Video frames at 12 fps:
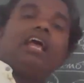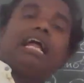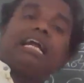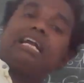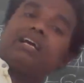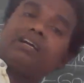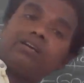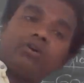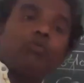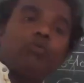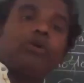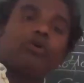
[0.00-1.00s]
and
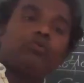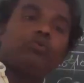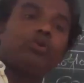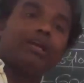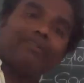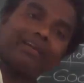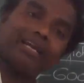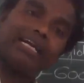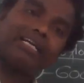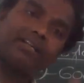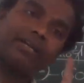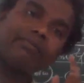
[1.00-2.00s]
group 1, group 2 level, right?
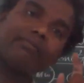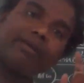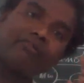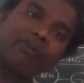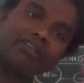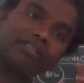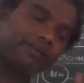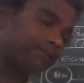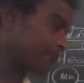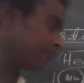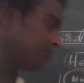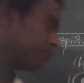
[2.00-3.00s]
Remembering one.
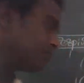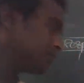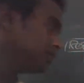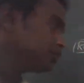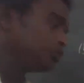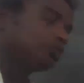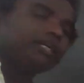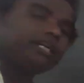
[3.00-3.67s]
So that